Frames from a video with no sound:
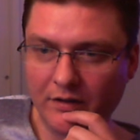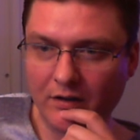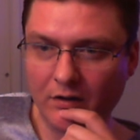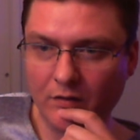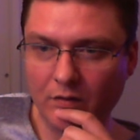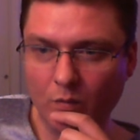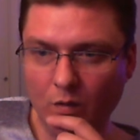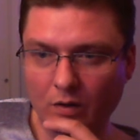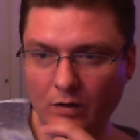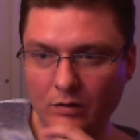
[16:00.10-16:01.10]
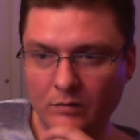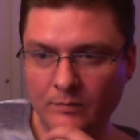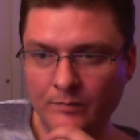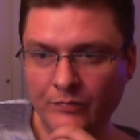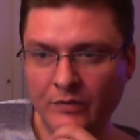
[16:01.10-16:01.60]
taking over the world,
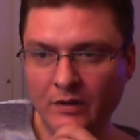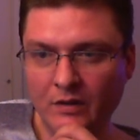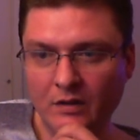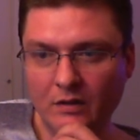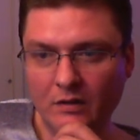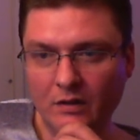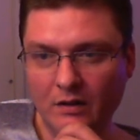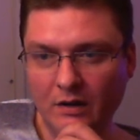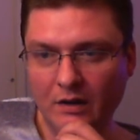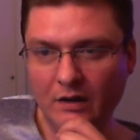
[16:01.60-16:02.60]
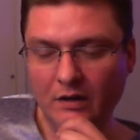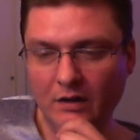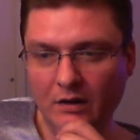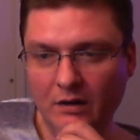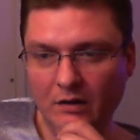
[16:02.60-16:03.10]
and
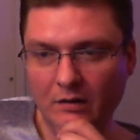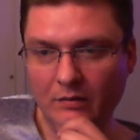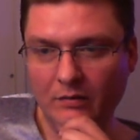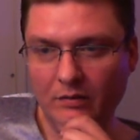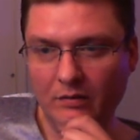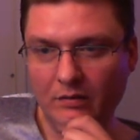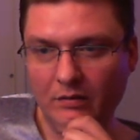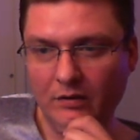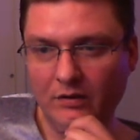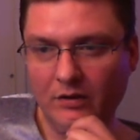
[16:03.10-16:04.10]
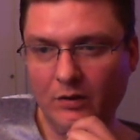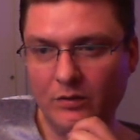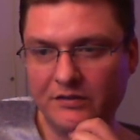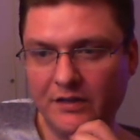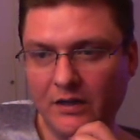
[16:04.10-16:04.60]
uh, there, no
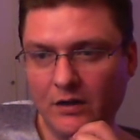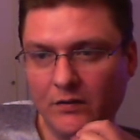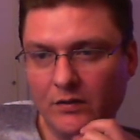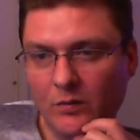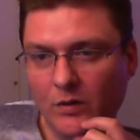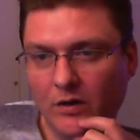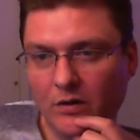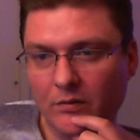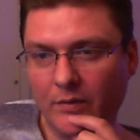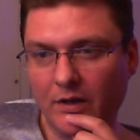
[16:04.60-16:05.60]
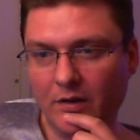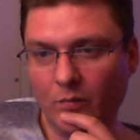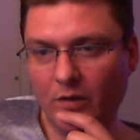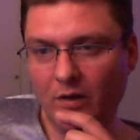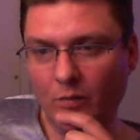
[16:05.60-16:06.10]
one's taking over the world,
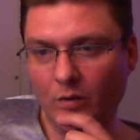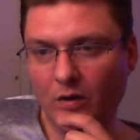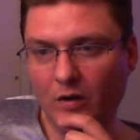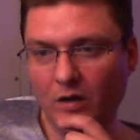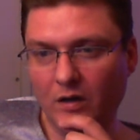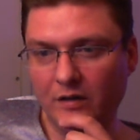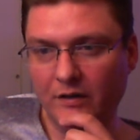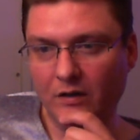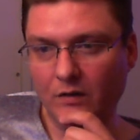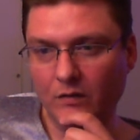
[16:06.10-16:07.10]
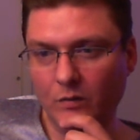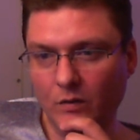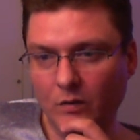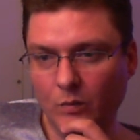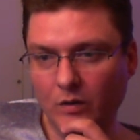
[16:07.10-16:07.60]
man. We we're all gonna take over the
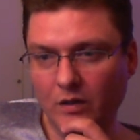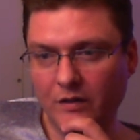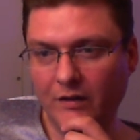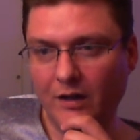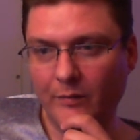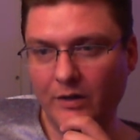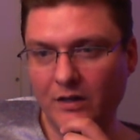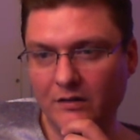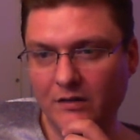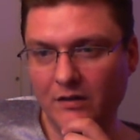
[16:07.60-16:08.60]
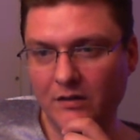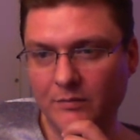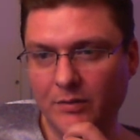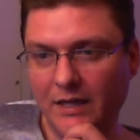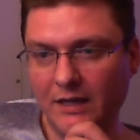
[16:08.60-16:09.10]
world. We're the dominants on this
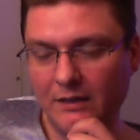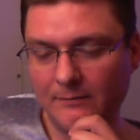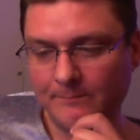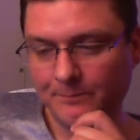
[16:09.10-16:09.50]
planet.